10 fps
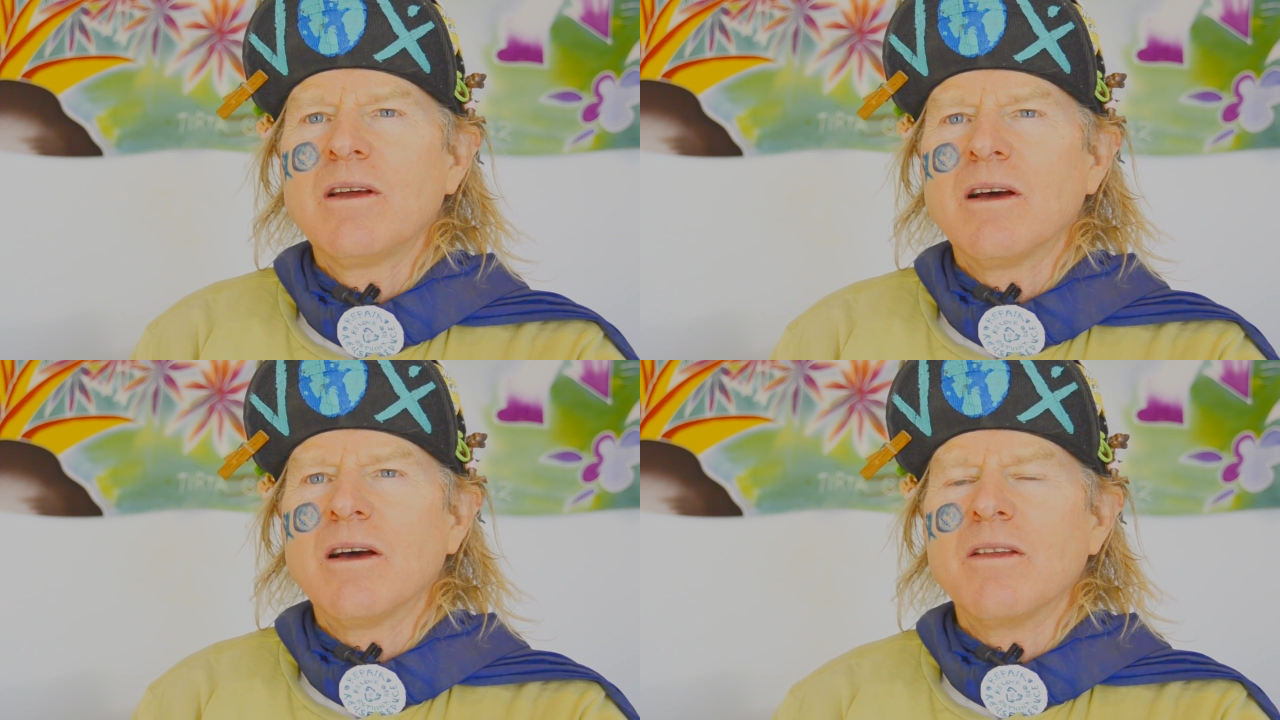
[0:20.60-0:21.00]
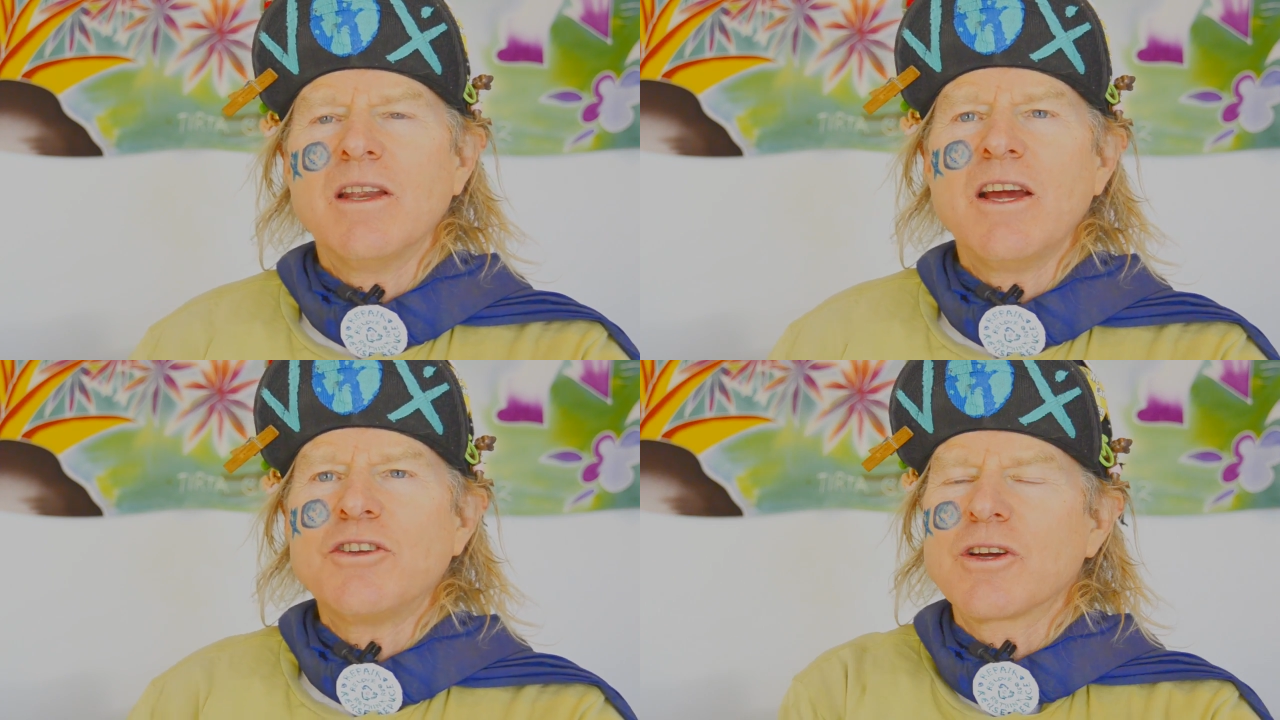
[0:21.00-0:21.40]
the
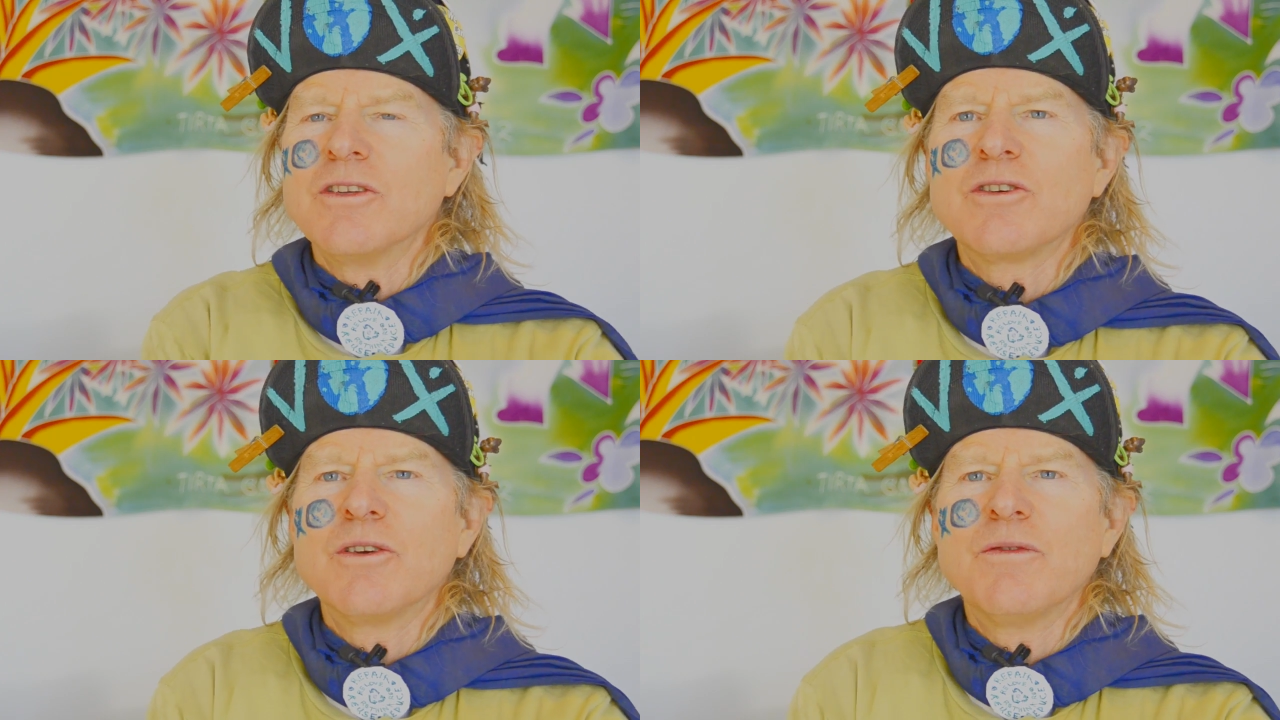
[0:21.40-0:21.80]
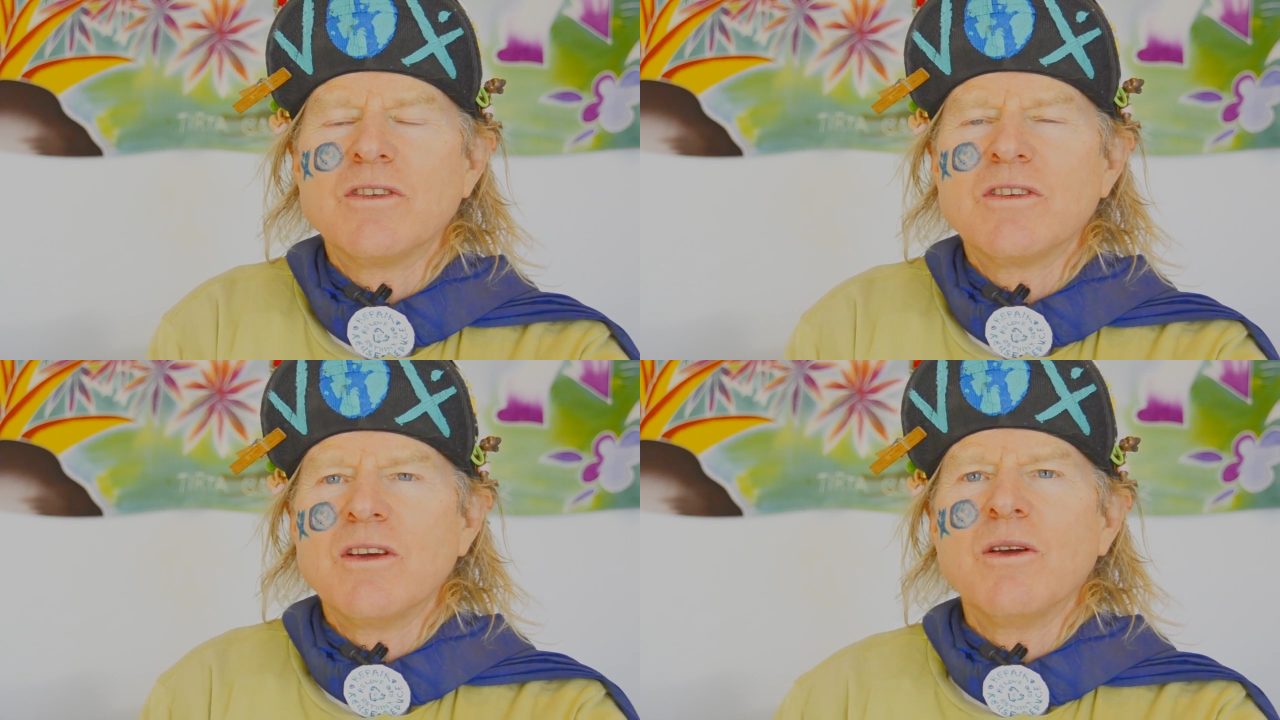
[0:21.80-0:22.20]
Nature
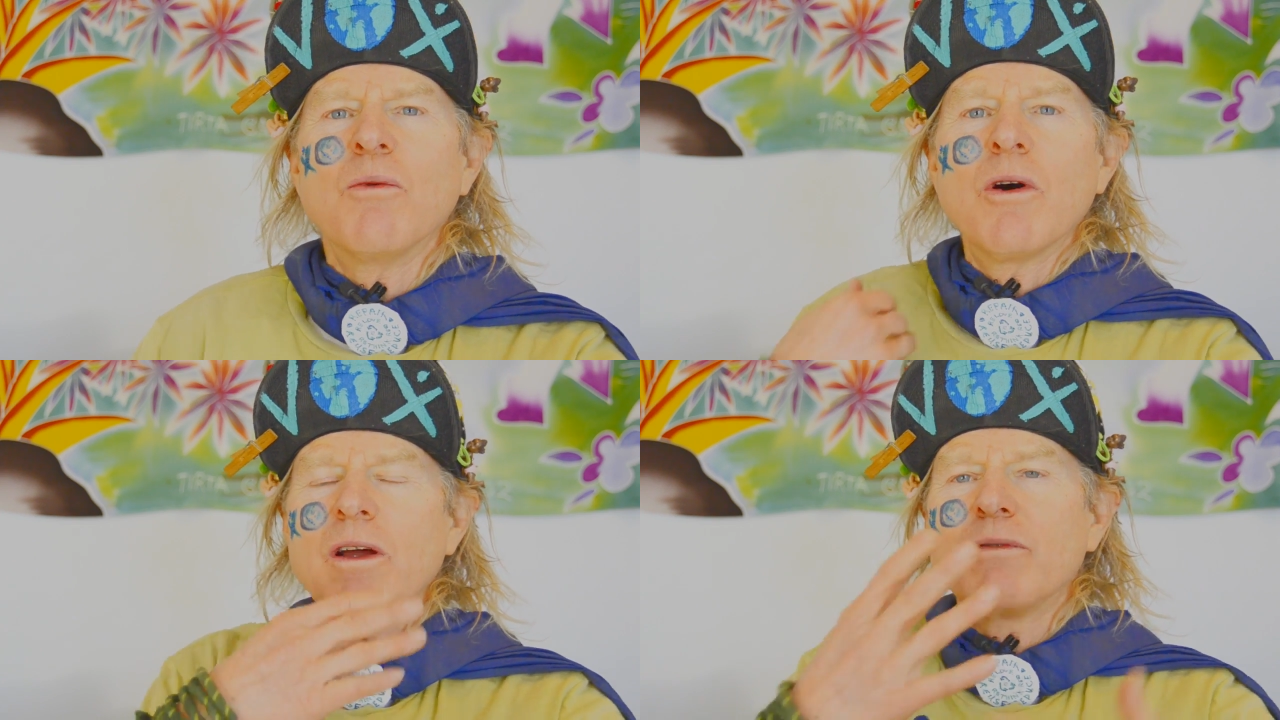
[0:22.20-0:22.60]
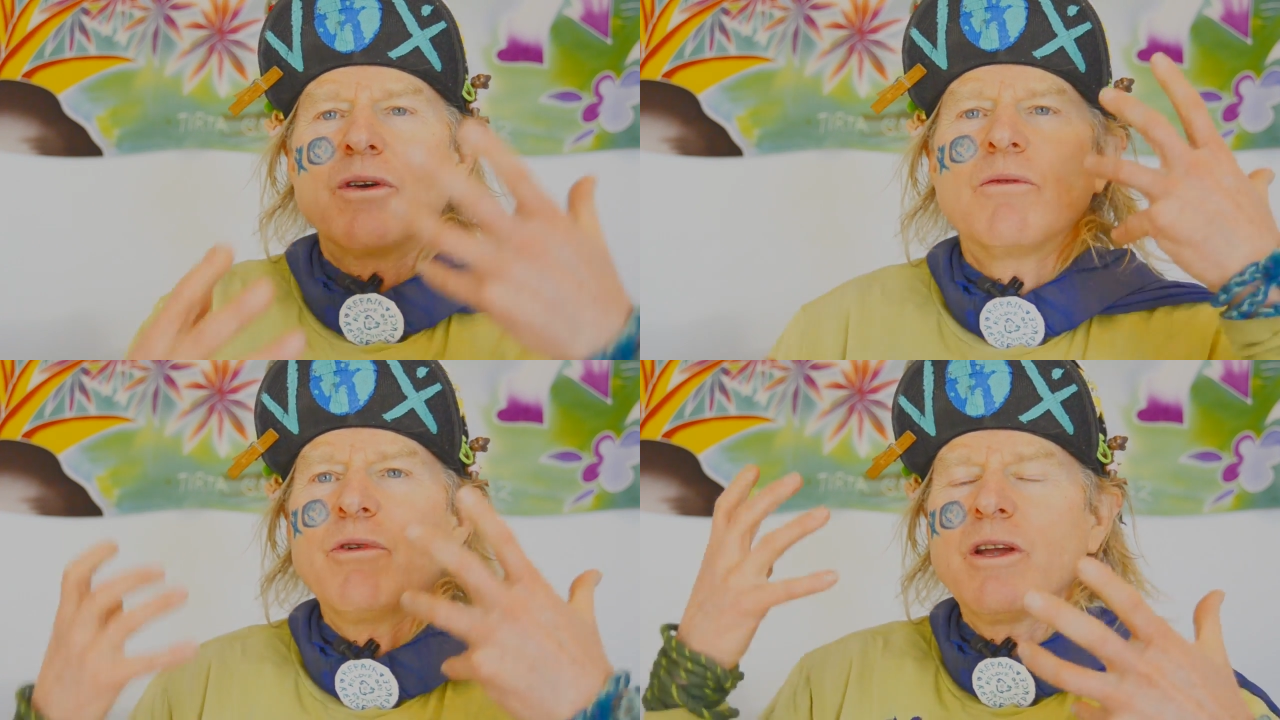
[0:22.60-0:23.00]
Conservancy,
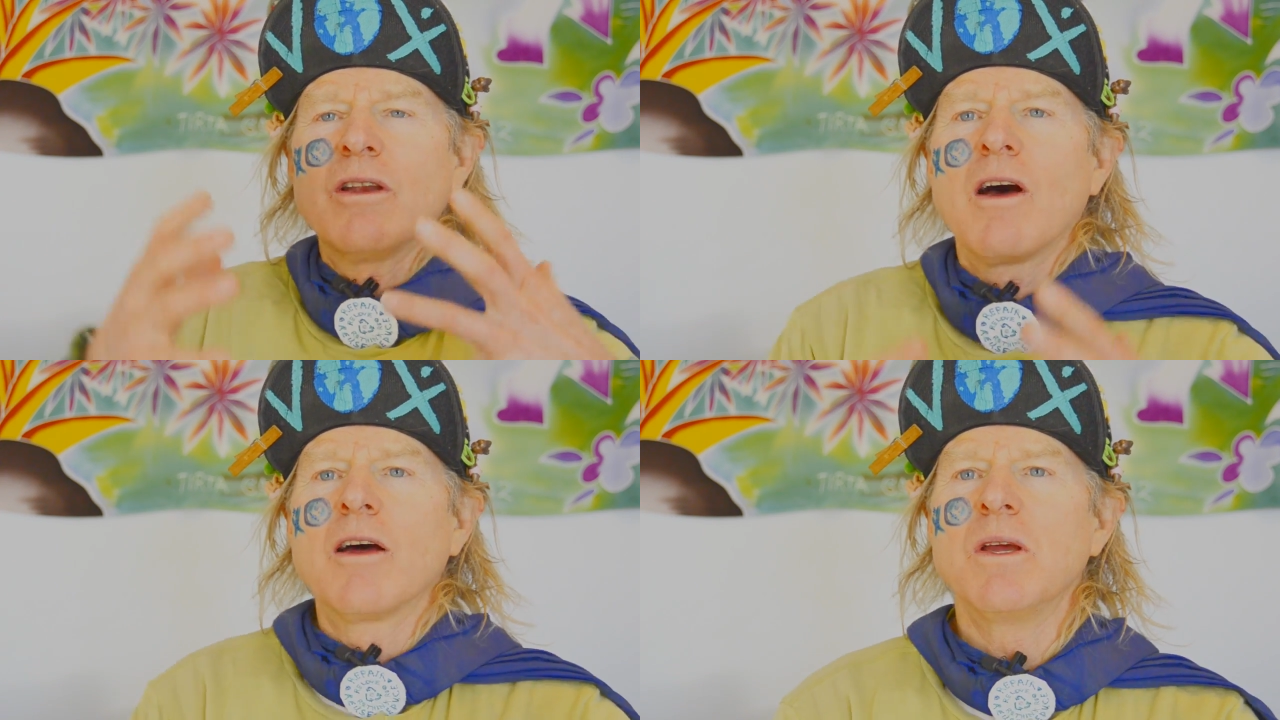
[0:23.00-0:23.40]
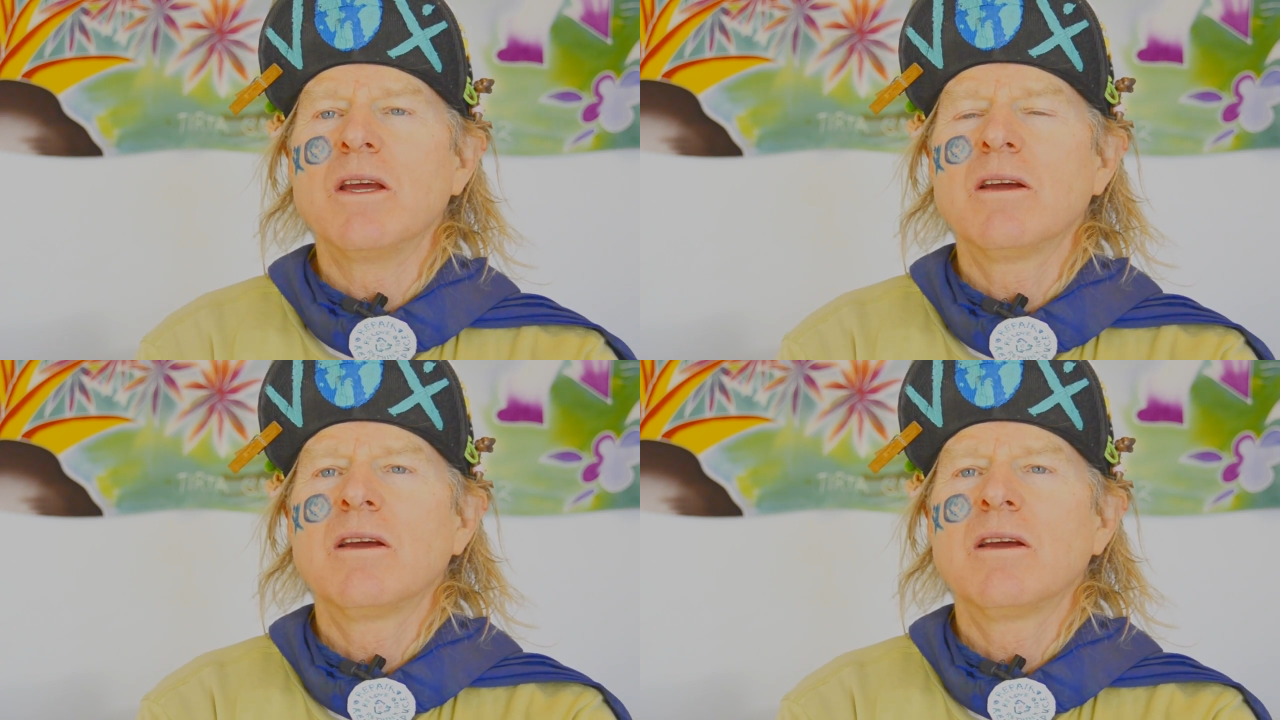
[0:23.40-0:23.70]
whatever, written on me.